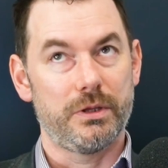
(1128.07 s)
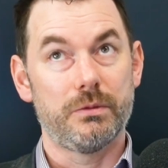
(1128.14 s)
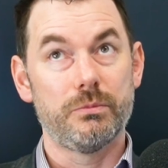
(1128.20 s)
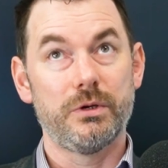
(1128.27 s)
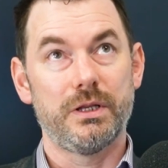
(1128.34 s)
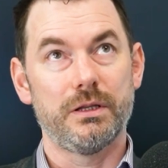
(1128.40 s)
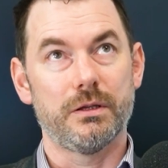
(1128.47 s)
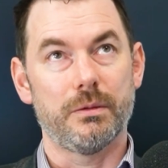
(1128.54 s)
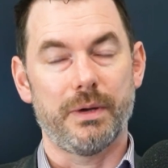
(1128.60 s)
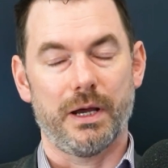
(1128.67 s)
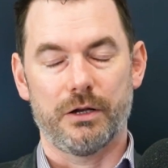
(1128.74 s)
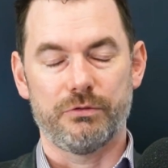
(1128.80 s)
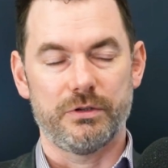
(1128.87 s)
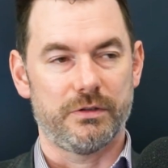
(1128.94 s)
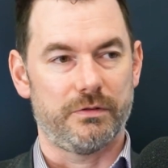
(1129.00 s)
within the
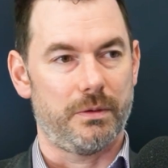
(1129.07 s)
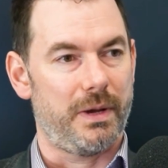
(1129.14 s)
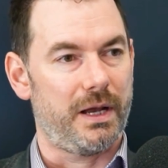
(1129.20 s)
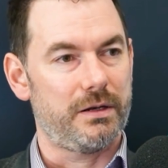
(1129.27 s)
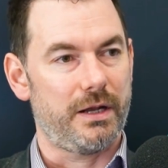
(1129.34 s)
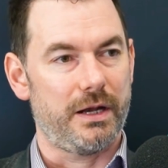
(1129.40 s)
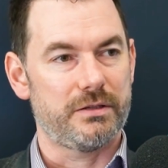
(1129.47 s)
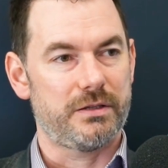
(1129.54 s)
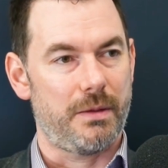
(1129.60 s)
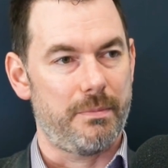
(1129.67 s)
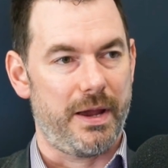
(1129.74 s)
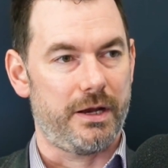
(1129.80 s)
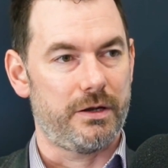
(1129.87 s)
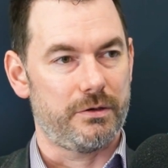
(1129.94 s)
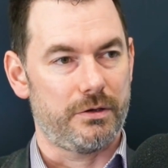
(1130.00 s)
boundaries of the mandates, they
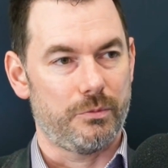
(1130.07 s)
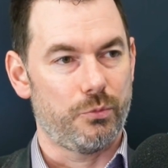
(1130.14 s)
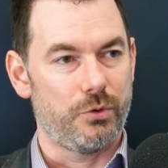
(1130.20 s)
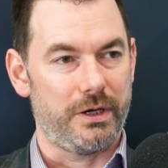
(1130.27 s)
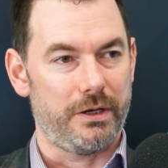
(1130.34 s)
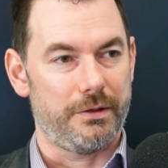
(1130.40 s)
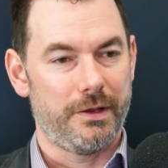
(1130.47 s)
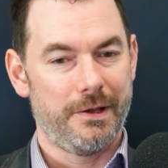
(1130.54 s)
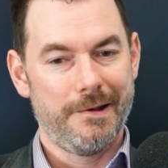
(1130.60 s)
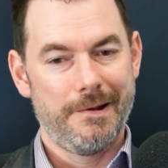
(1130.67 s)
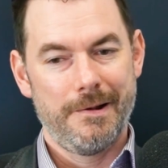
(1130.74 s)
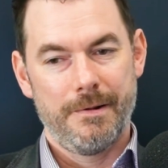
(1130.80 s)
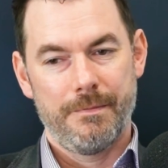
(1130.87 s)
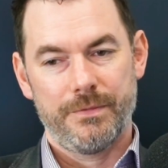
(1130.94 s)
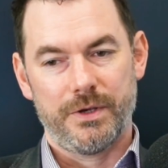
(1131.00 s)
may end up with
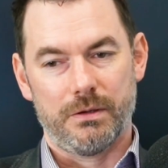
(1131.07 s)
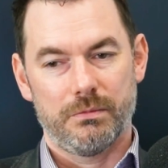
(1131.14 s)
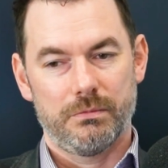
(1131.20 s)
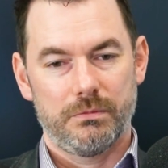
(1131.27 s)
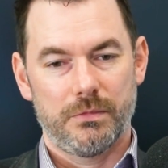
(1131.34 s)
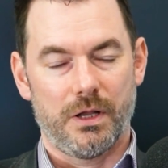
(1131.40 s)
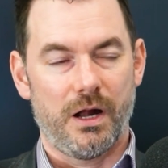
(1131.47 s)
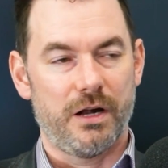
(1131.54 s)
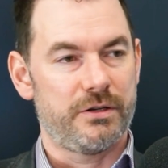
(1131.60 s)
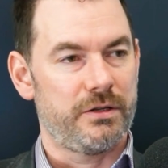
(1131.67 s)
larger